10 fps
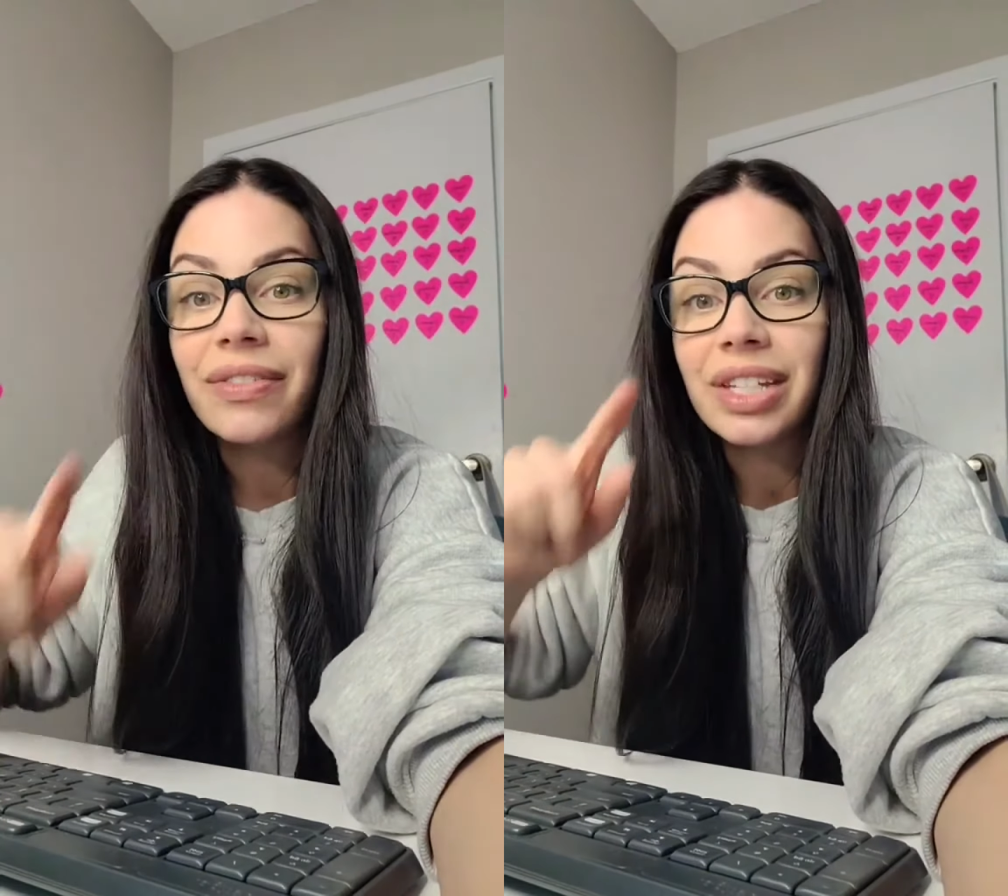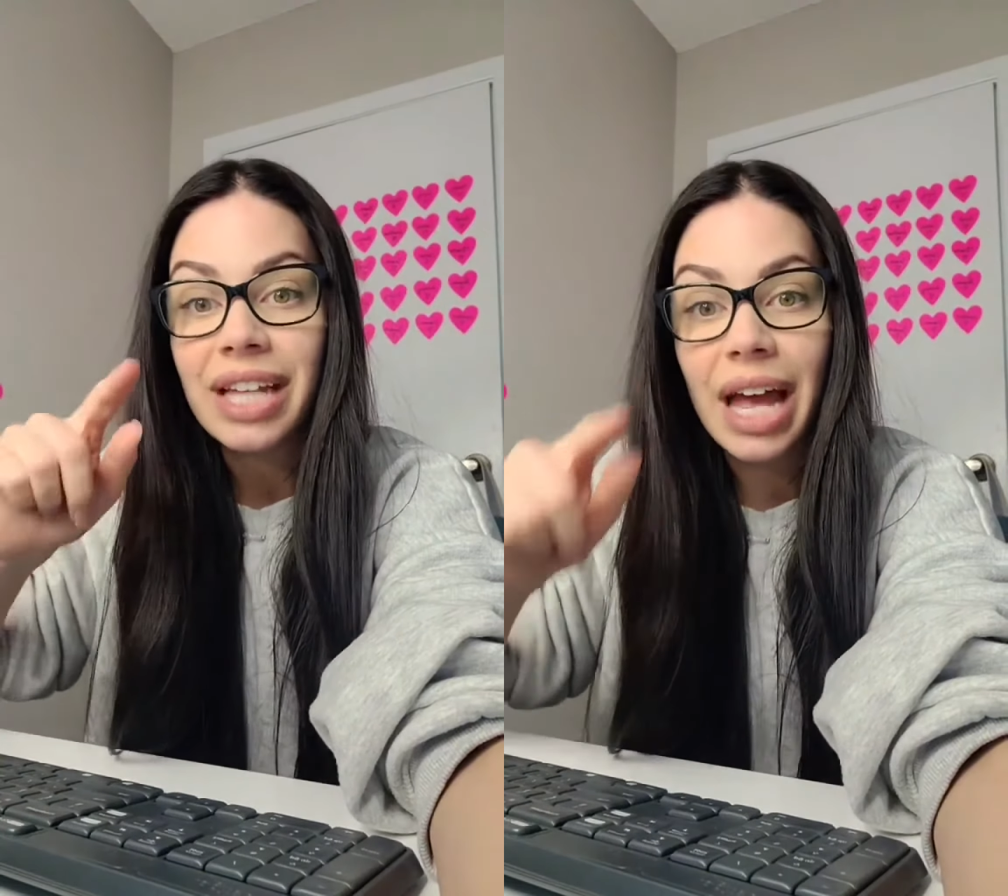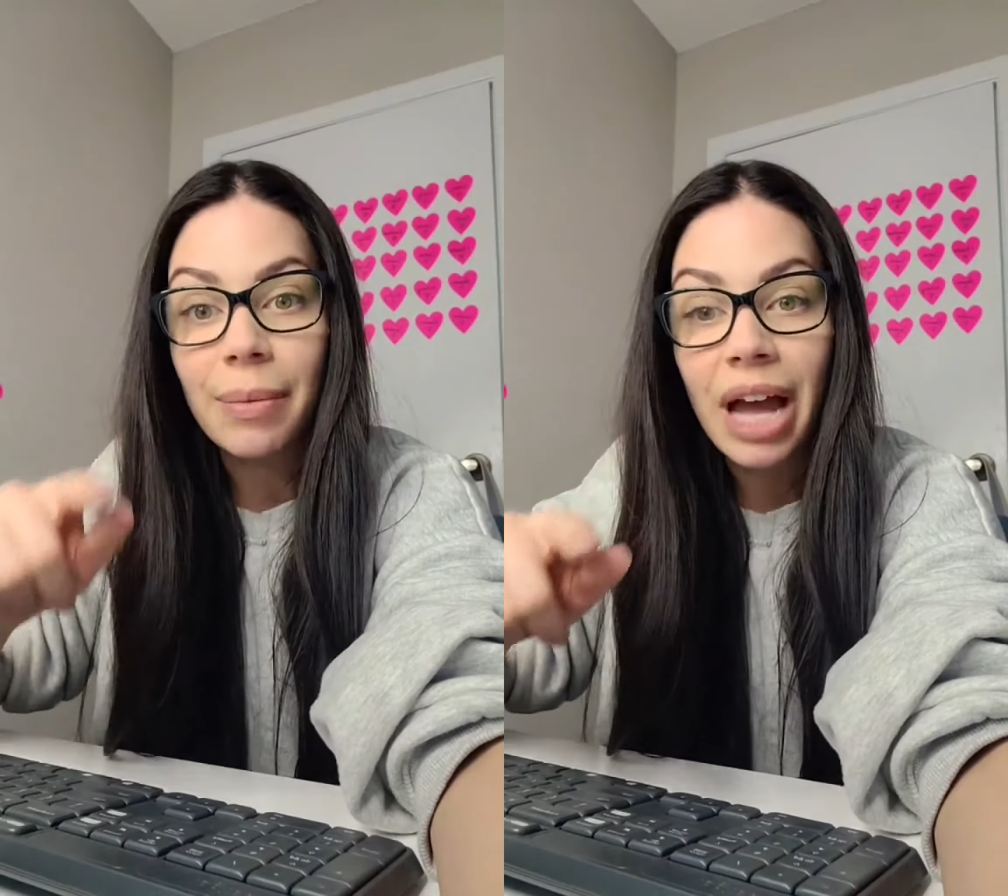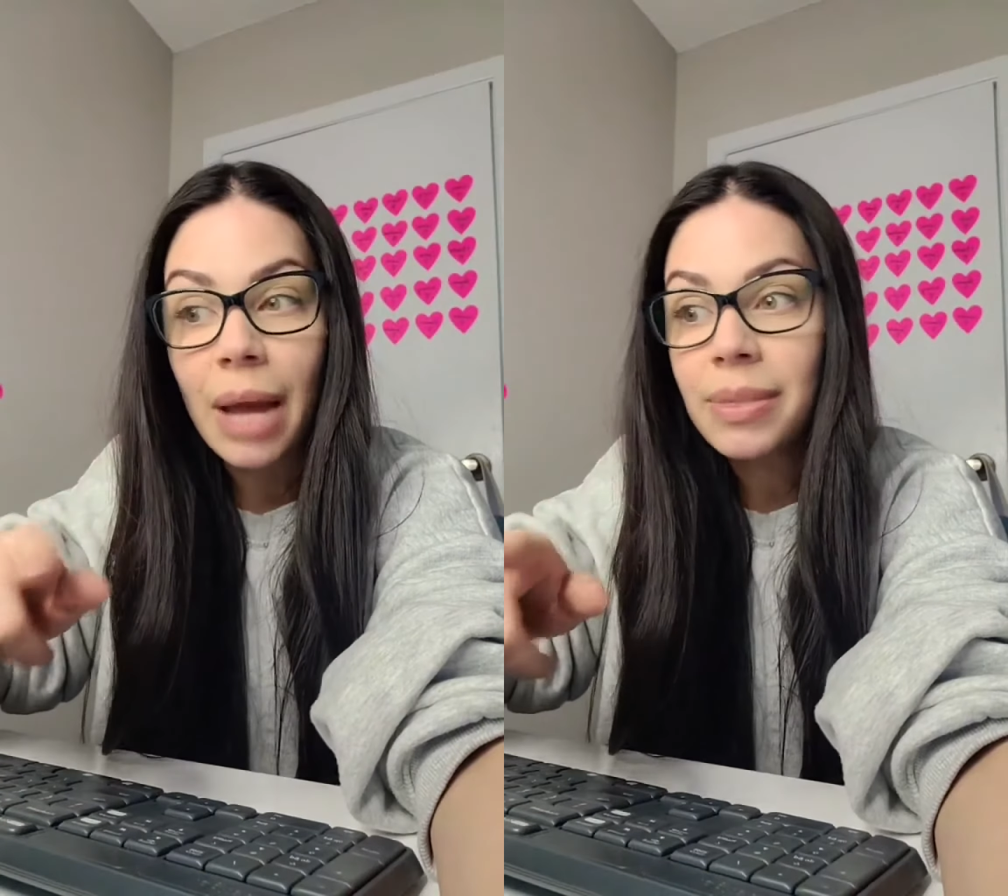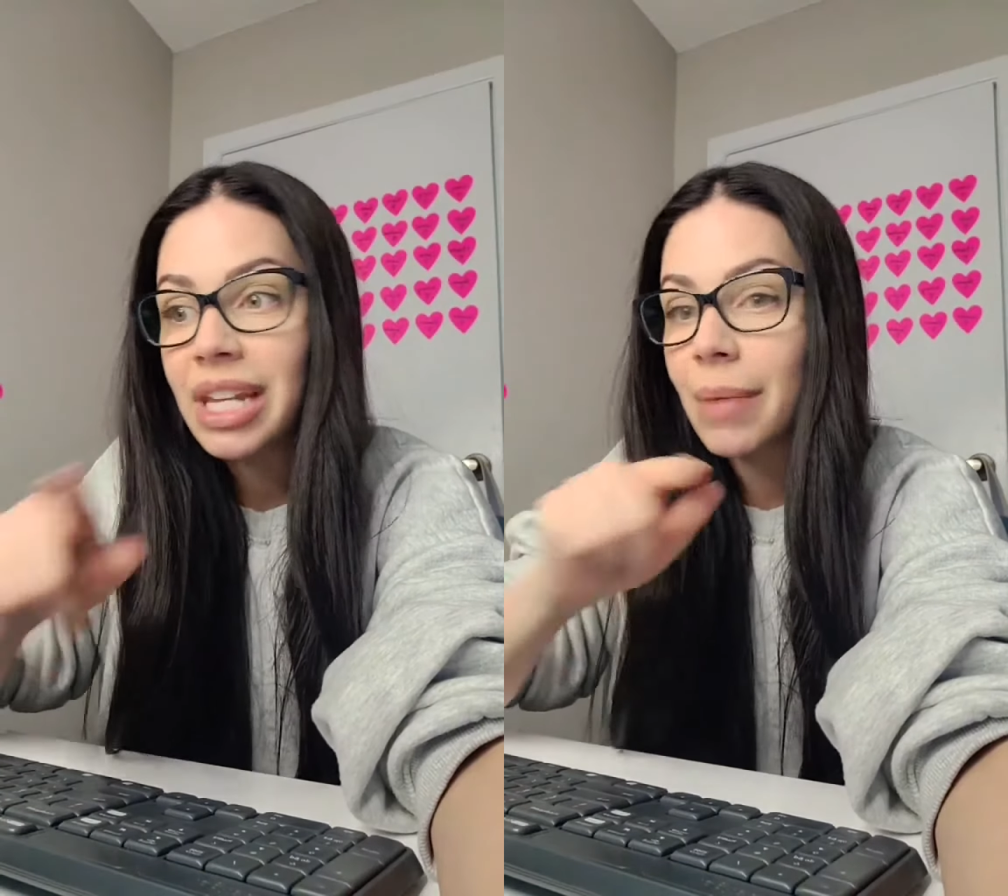If the time
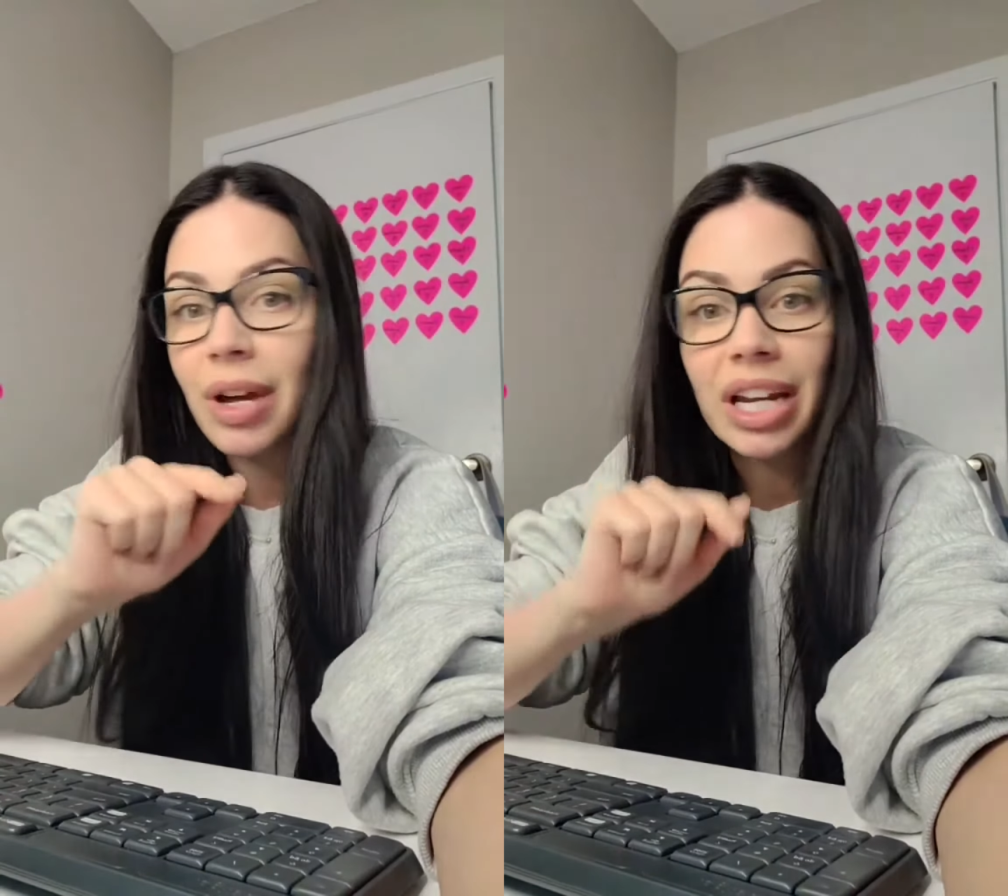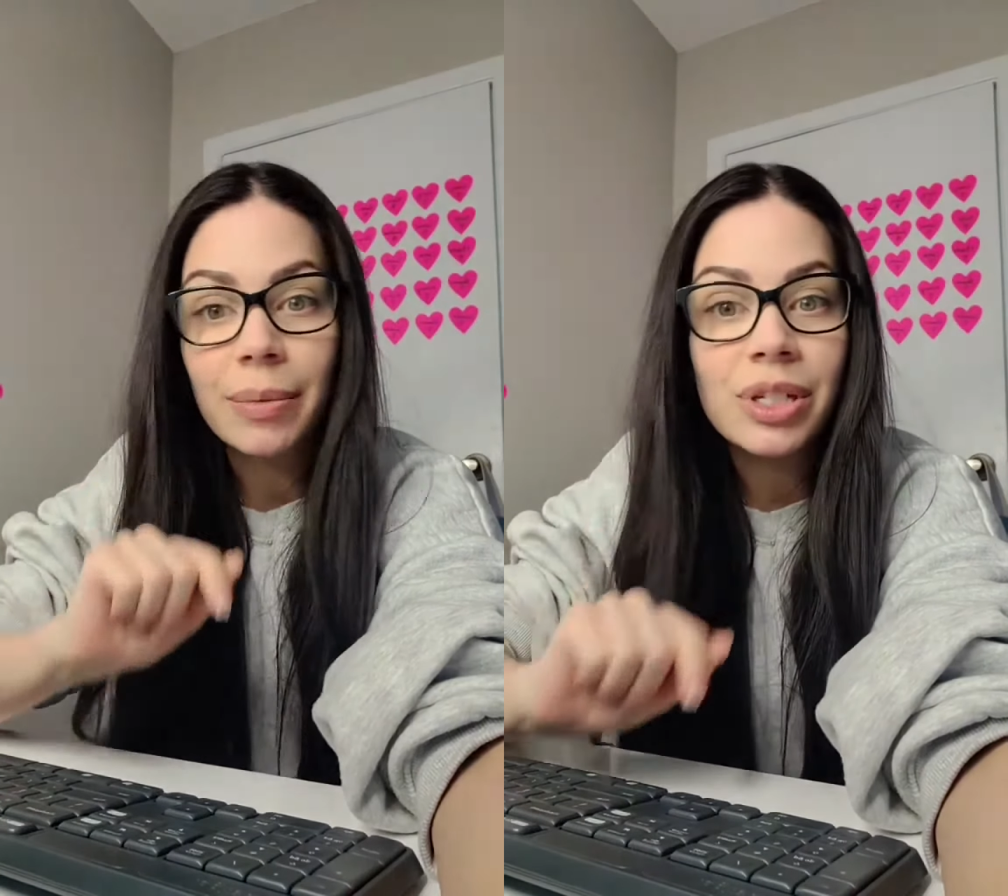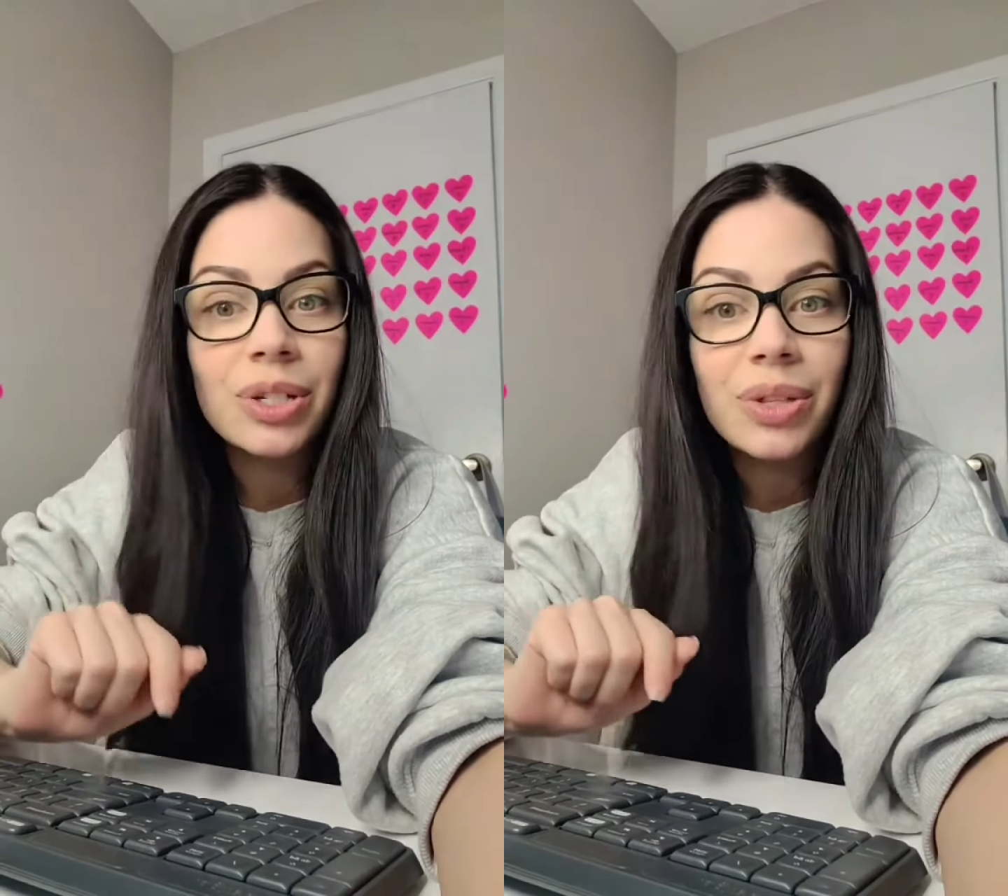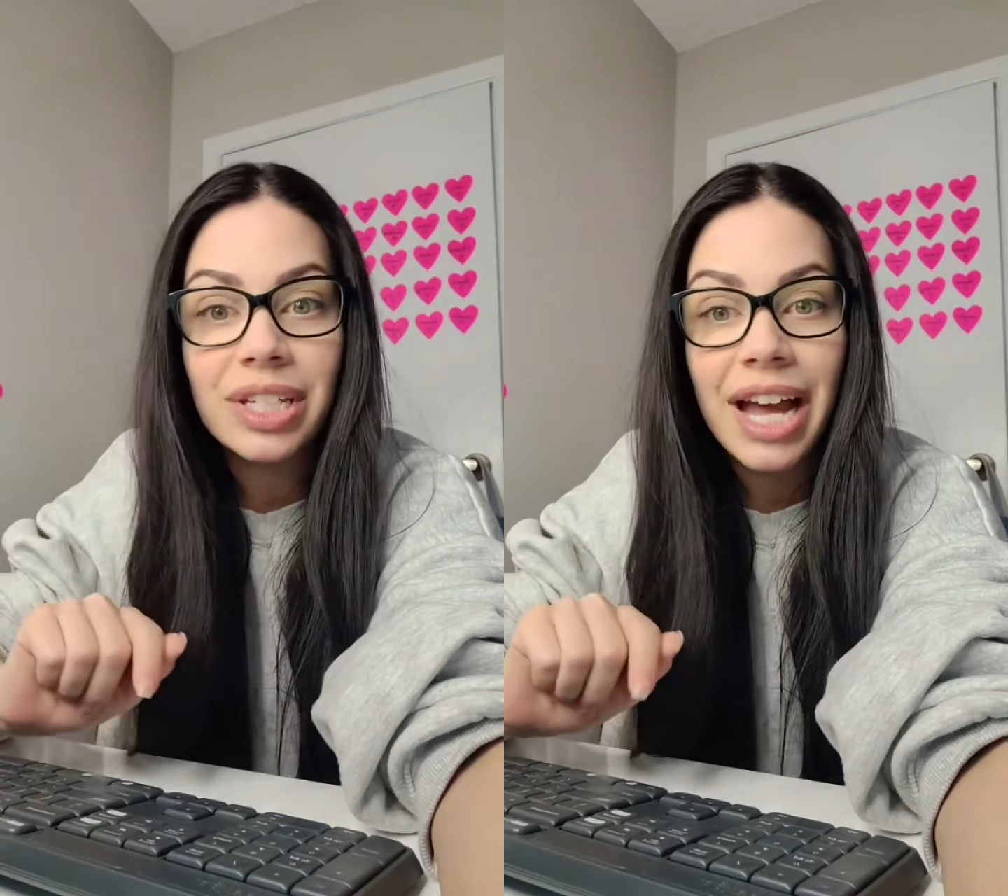comes and I'm not able to do the